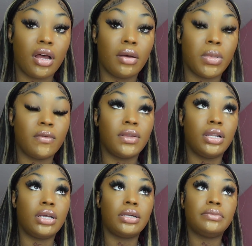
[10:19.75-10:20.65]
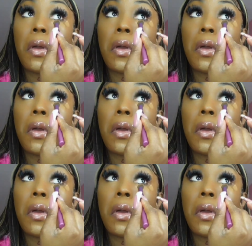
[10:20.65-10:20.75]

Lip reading: above the lip.